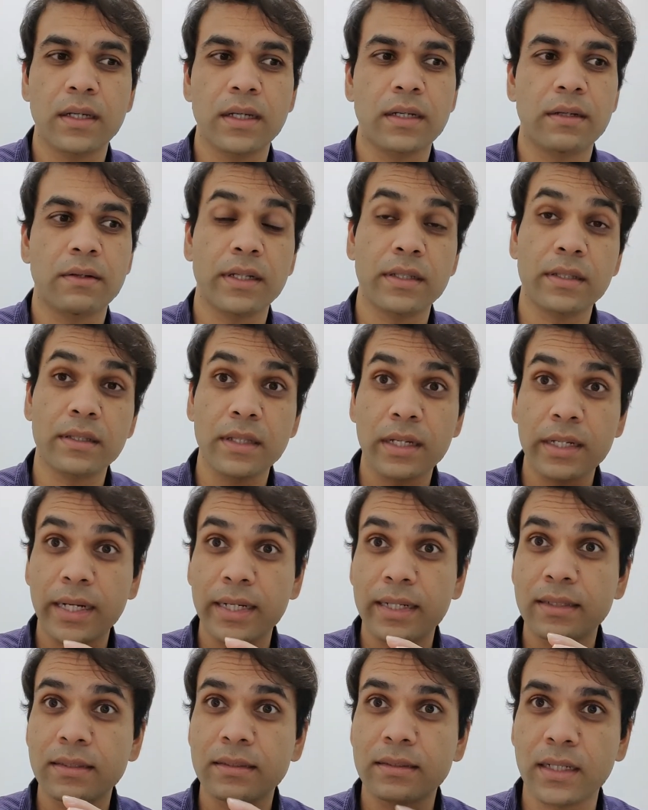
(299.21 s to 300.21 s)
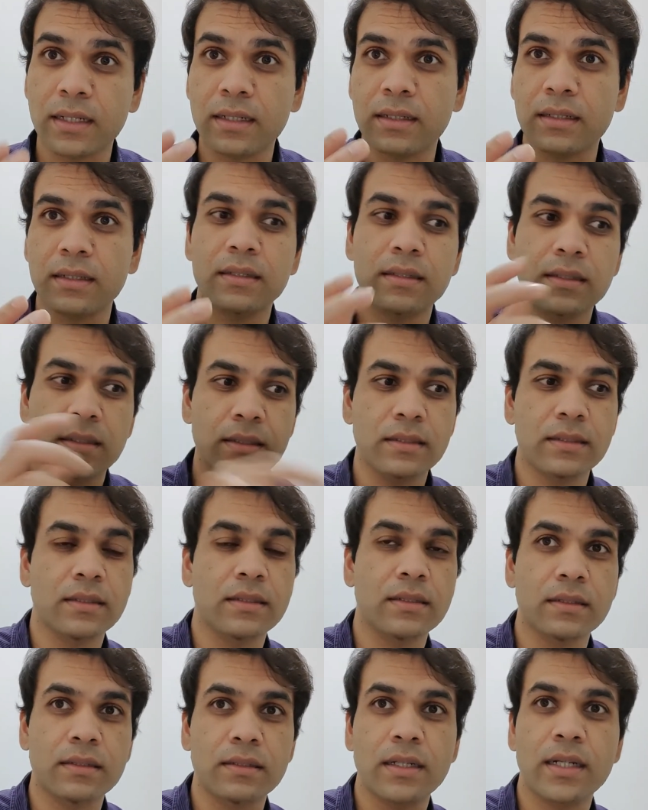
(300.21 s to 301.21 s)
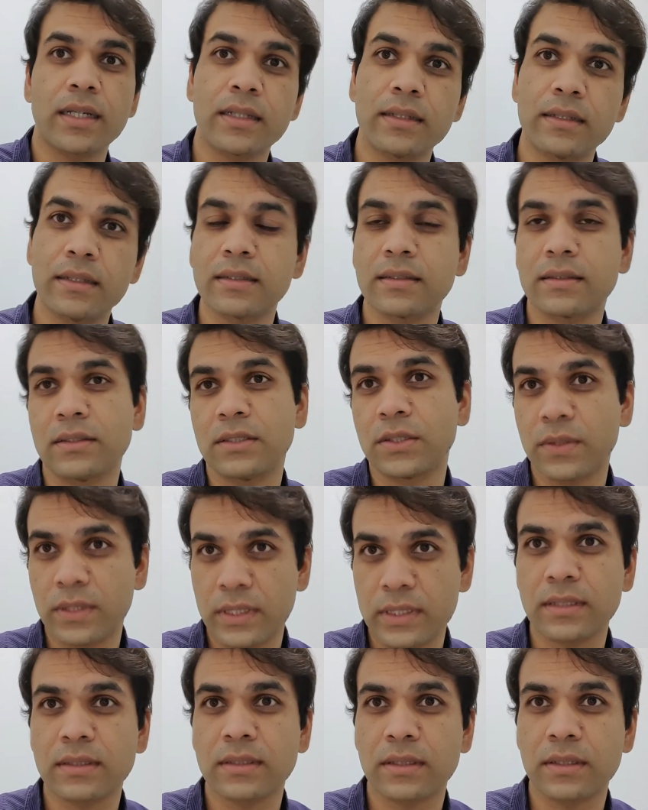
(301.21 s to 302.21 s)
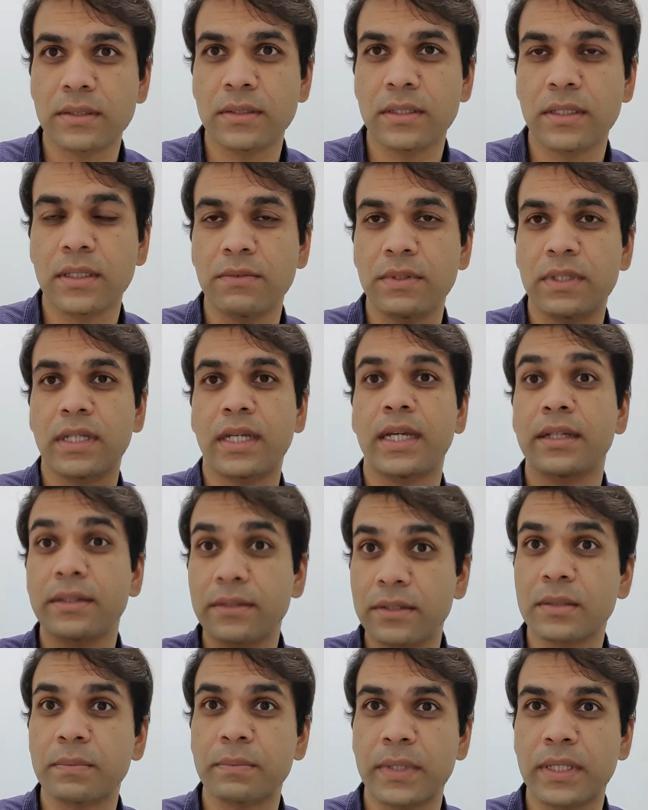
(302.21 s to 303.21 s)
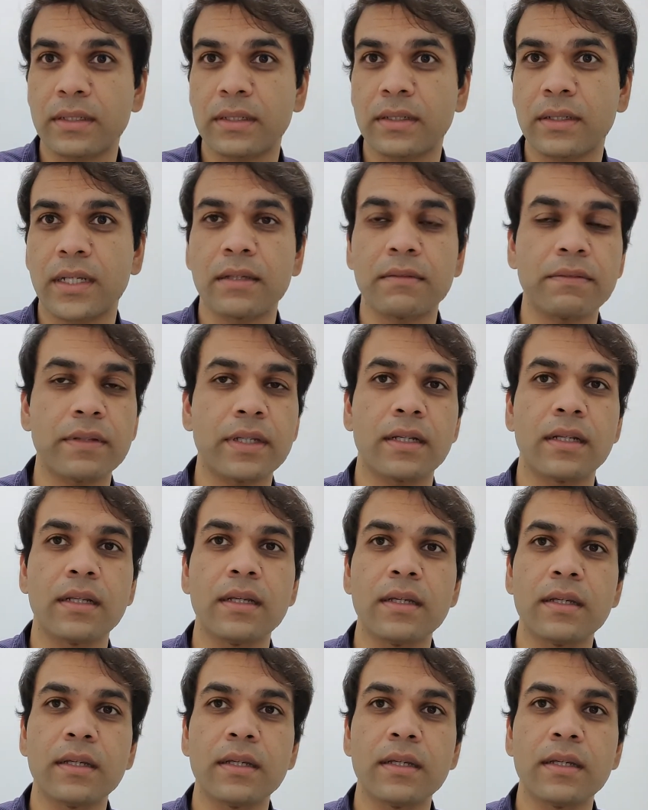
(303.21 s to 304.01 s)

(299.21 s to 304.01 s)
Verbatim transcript: and rather than getting stuck uh, like this during the surgery with anxious patient i feel